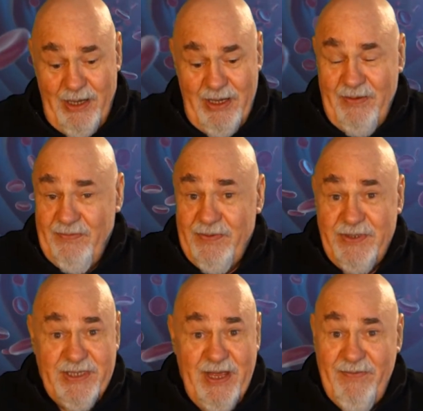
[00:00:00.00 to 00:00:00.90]
I have
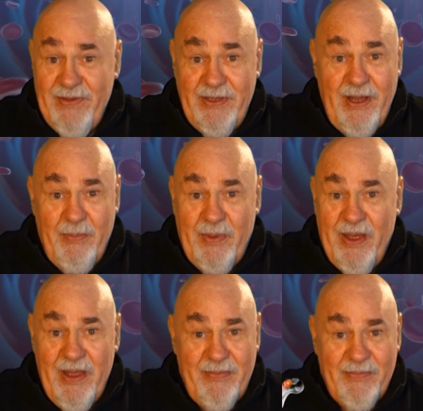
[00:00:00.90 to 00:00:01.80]
stiffened up.
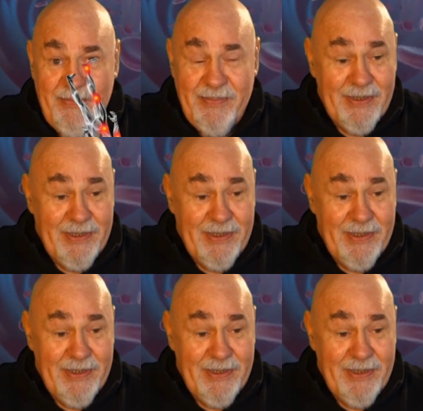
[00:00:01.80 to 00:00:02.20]
I am